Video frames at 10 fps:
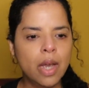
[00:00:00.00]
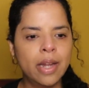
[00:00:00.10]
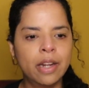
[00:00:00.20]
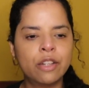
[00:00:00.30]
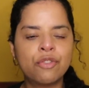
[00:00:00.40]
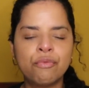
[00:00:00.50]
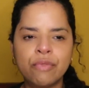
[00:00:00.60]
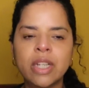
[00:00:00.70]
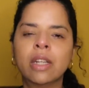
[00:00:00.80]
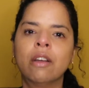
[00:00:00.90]
And it is
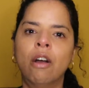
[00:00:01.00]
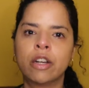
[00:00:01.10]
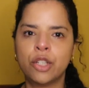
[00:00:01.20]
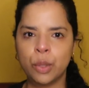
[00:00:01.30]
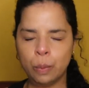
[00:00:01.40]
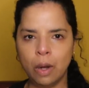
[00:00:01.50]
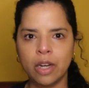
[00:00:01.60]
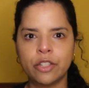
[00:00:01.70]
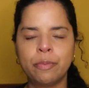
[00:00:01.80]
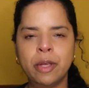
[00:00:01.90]
really hard to
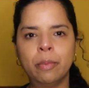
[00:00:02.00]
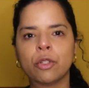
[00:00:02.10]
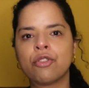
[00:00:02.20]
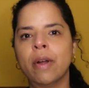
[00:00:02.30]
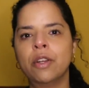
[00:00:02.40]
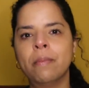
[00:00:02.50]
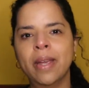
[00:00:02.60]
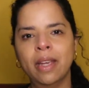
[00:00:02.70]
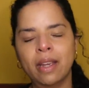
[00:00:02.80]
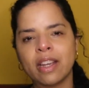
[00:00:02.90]
watch people trying to
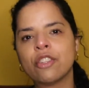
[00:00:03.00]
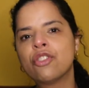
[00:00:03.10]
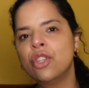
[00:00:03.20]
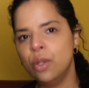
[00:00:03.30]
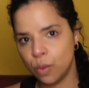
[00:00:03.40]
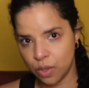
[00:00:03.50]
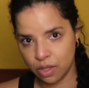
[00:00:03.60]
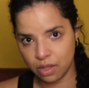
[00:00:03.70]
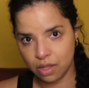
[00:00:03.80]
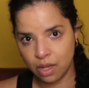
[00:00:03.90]
make
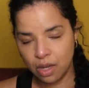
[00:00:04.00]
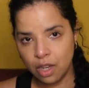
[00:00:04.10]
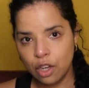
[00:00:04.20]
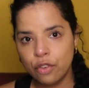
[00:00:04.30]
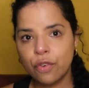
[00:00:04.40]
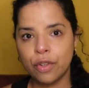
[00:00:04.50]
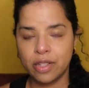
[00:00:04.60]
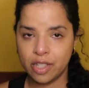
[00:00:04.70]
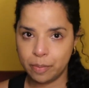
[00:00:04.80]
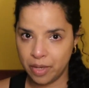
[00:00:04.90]
excuses for
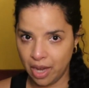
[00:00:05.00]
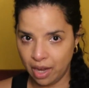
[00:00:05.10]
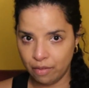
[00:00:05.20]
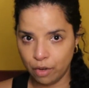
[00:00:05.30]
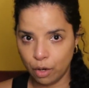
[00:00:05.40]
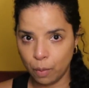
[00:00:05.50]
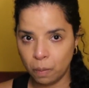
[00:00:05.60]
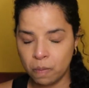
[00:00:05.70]
this behavior.